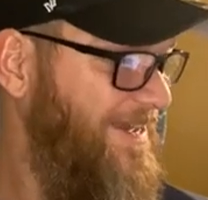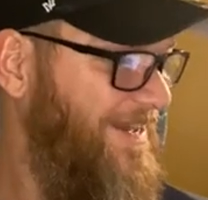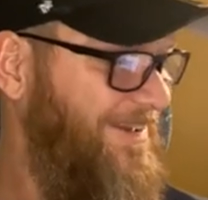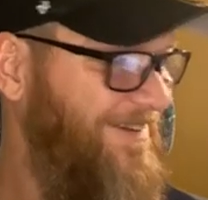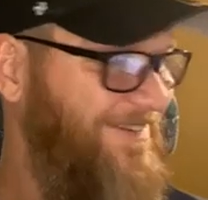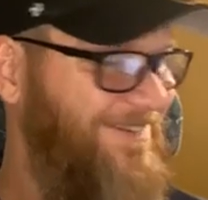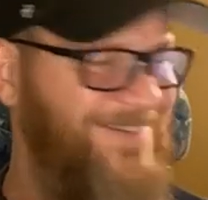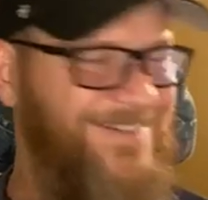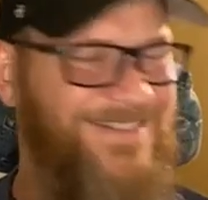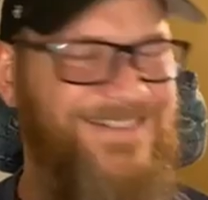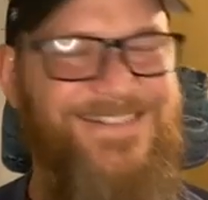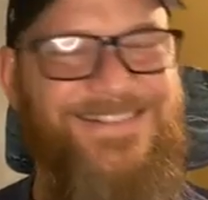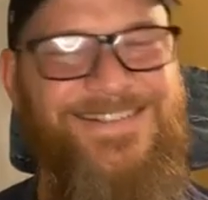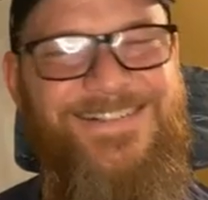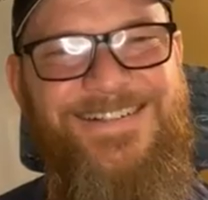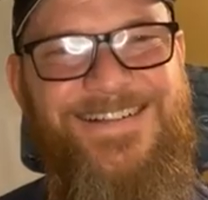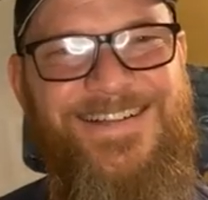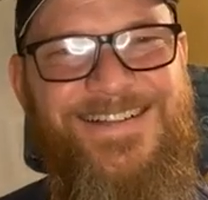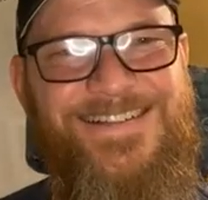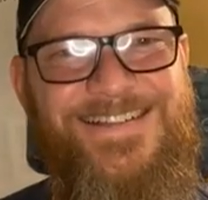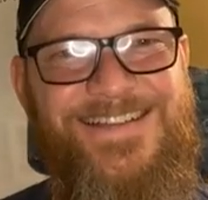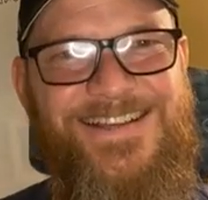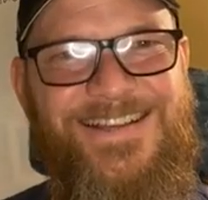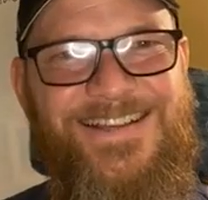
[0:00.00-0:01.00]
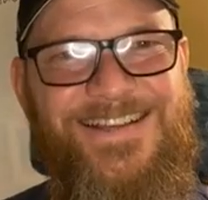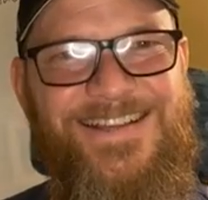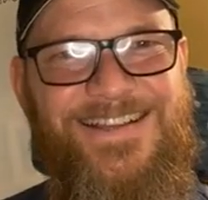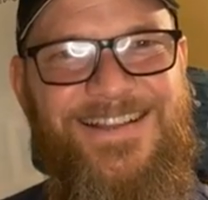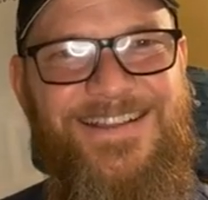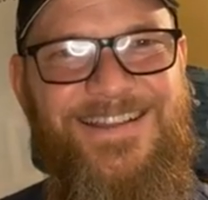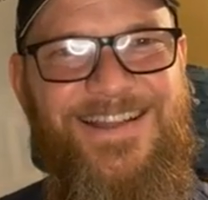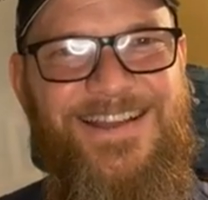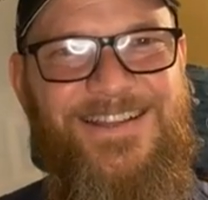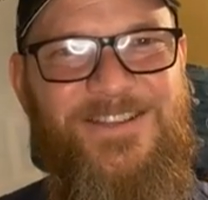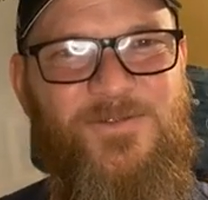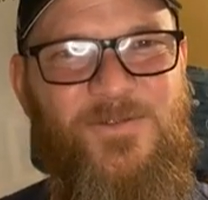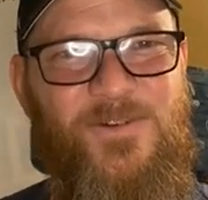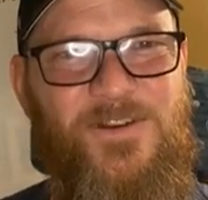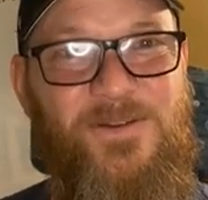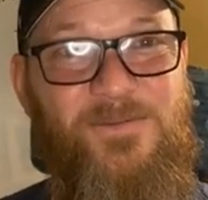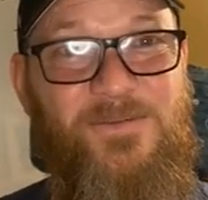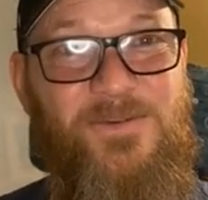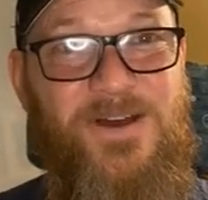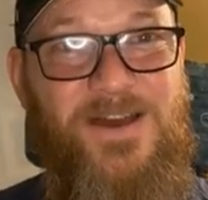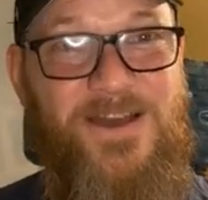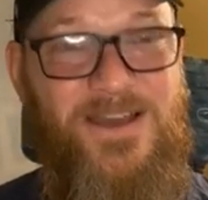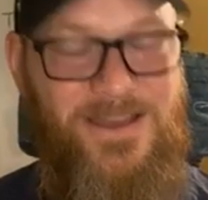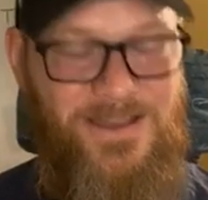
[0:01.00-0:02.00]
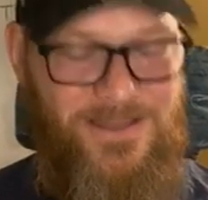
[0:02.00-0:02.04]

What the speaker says: that down. That's one of